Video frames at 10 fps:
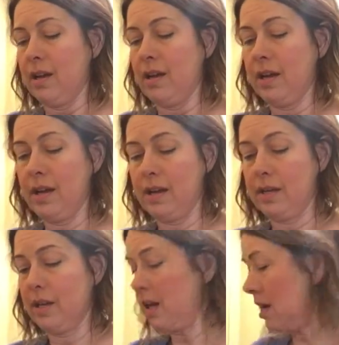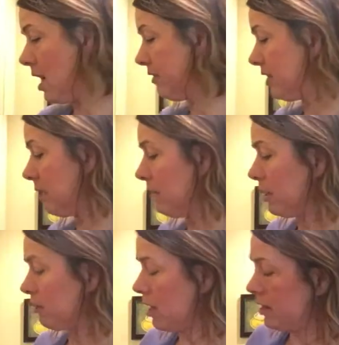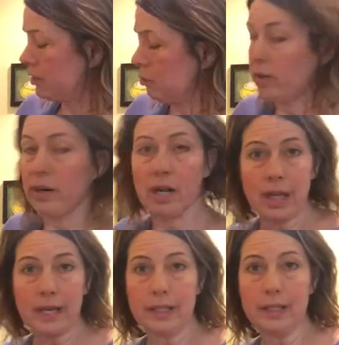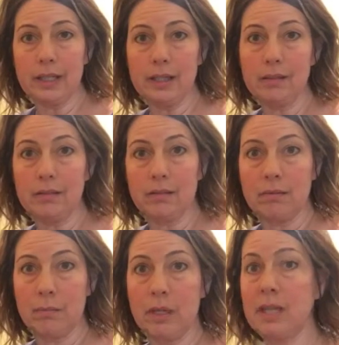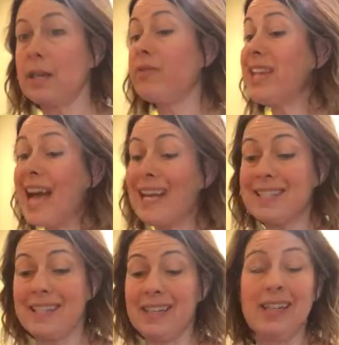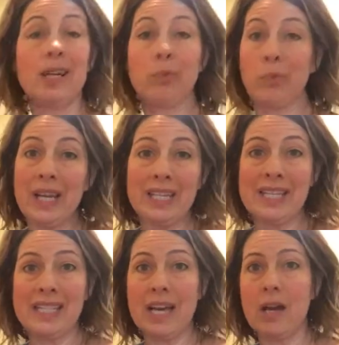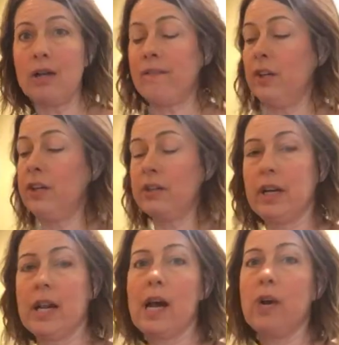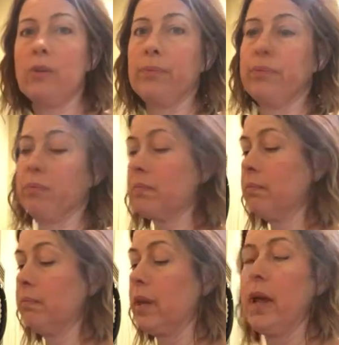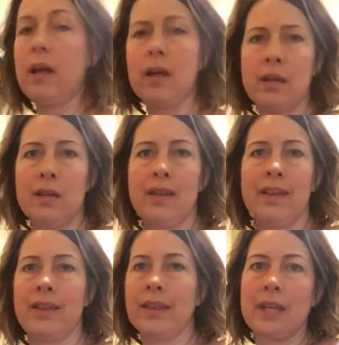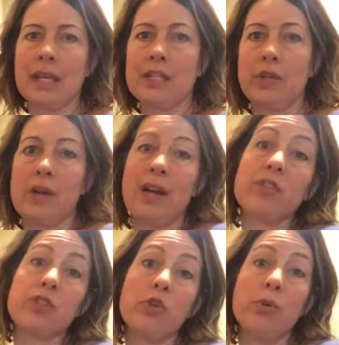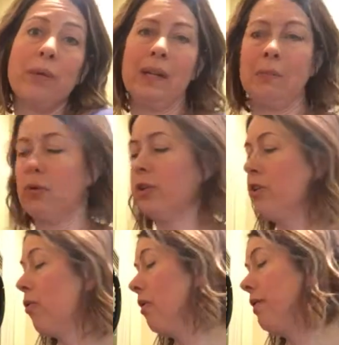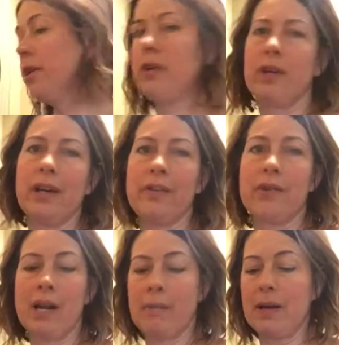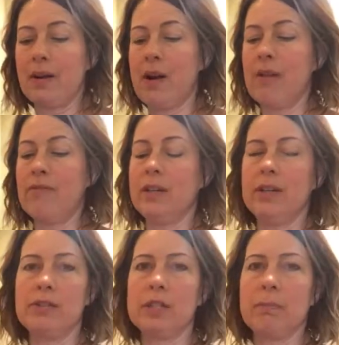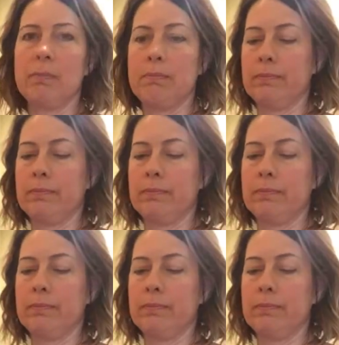and I've set my grind to where I like it because I've tested it, written it down, and figured it out. And the thing is, you don't have to scoop anymore. You already know you have the right amount of coffee. You just